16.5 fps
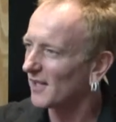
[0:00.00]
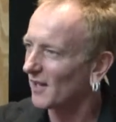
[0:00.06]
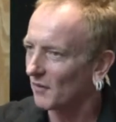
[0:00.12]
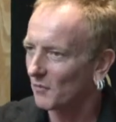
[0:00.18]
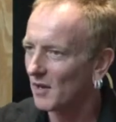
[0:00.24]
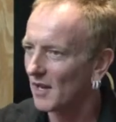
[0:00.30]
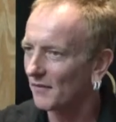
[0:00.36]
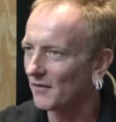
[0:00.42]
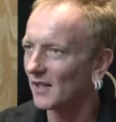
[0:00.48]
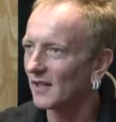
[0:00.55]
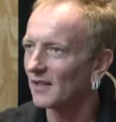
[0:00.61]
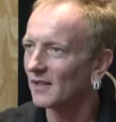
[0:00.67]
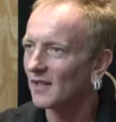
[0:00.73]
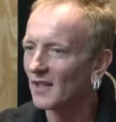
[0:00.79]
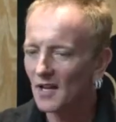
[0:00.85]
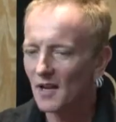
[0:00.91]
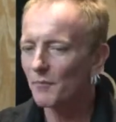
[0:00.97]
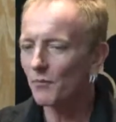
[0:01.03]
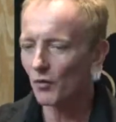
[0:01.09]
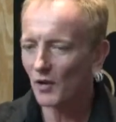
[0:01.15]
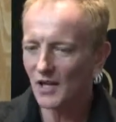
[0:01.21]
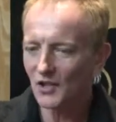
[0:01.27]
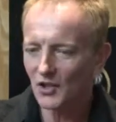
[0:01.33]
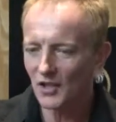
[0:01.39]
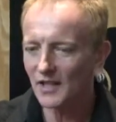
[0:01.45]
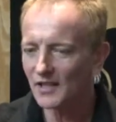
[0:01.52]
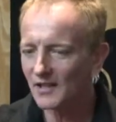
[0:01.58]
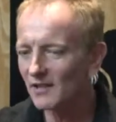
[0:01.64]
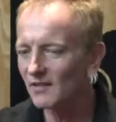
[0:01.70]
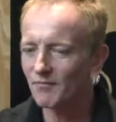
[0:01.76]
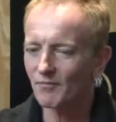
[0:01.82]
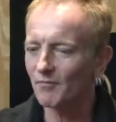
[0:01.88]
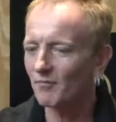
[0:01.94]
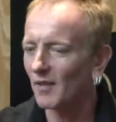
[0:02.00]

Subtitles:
You know, we have it in bridges,